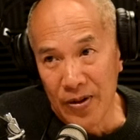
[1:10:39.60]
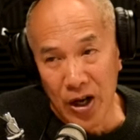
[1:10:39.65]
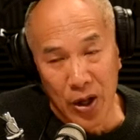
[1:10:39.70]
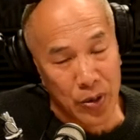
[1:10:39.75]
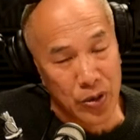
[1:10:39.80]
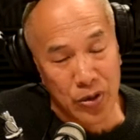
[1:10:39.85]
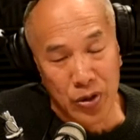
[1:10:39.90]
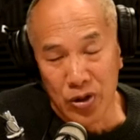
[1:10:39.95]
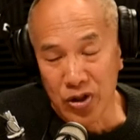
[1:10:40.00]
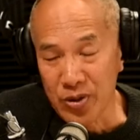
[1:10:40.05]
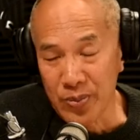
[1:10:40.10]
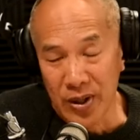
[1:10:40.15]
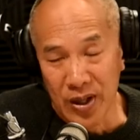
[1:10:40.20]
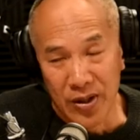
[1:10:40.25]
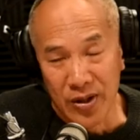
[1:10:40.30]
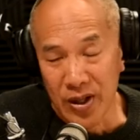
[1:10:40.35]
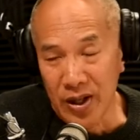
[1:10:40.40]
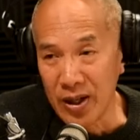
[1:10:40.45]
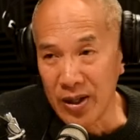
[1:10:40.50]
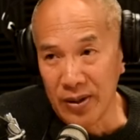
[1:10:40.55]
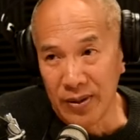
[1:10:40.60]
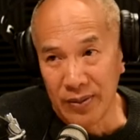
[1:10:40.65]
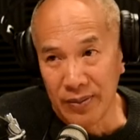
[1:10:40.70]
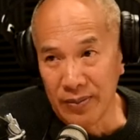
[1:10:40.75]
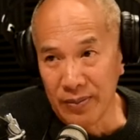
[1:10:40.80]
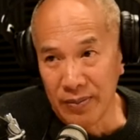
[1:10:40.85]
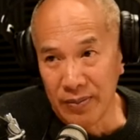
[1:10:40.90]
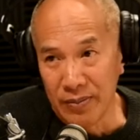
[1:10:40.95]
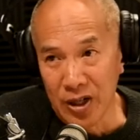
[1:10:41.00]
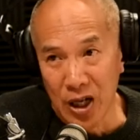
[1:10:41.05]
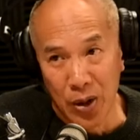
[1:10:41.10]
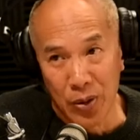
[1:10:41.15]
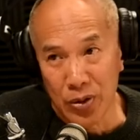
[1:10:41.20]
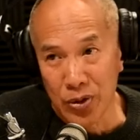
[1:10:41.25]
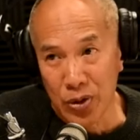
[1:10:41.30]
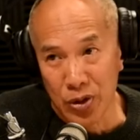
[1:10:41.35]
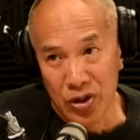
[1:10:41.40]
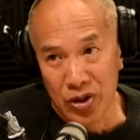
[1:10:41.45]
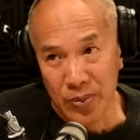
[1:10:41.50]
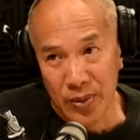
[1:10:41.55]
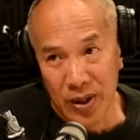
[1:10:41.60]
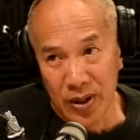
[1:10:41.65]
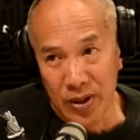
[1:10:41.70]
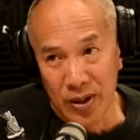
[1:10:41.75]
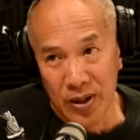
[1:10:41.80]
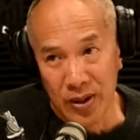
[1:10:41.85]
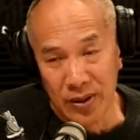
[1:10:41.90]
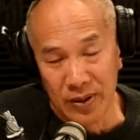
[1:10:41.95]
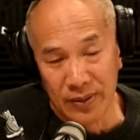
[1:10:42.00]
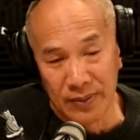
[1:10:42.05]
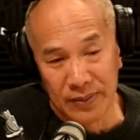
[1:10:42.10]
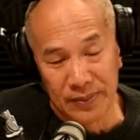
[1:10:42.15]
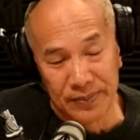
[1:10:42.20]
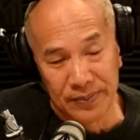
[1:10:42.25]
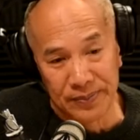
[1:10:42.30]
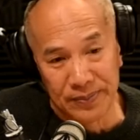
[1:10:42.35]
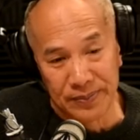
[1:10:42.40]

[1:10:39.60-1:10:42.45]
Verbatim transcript: No one talks about that. No one talks about that. Mm.